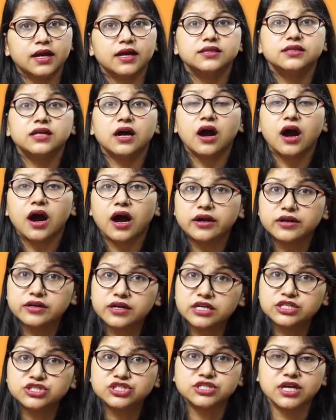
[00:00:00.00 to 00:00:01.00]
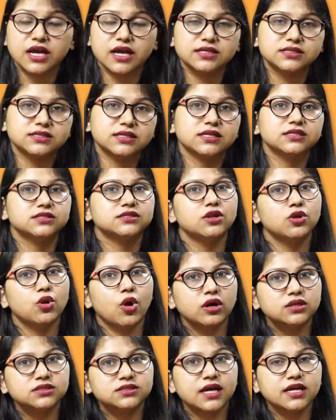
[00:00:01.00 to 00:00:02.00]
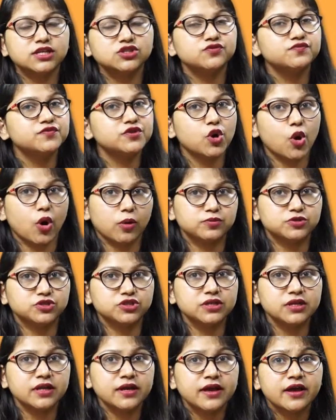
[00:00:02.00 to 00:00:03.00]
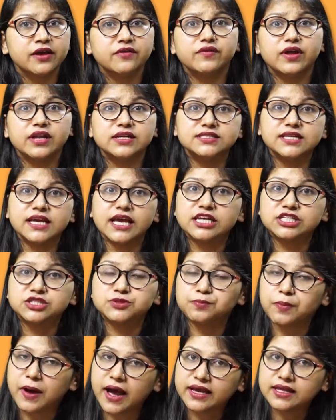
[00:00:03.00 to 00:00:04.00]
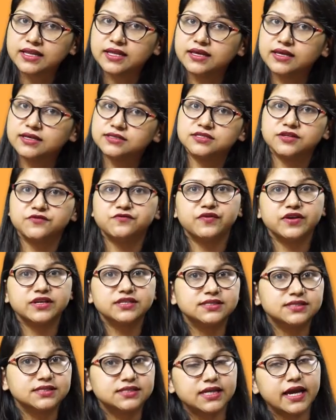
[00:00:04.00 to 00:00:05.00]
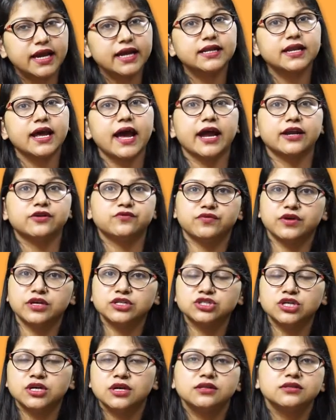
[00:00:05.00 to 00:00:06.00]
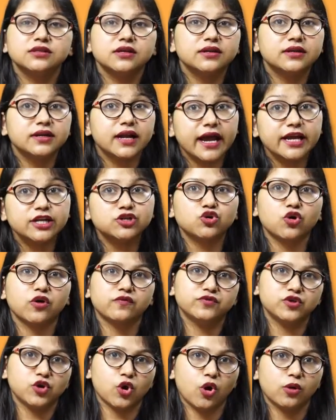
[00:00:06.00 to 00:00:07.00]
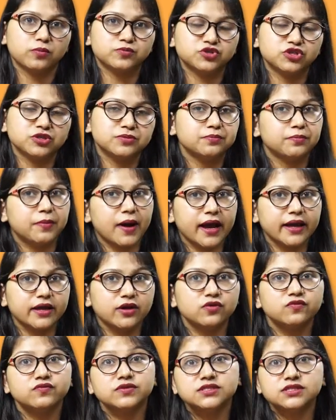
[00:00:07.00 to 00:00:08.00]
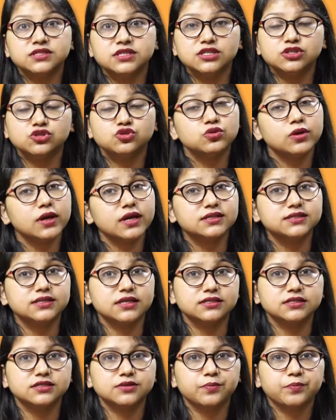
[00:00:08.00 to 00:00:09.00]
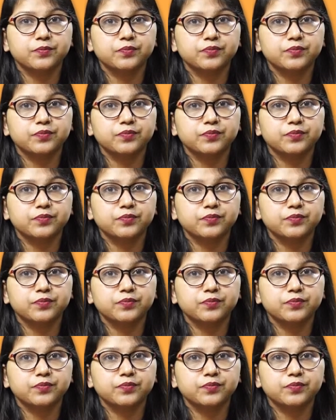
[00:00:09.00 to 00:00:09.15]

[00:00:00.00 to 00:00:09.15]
The 100 shares is the lot size of the option whereas the expiry is the fixed date at which the right of the option buyer will cease to exist.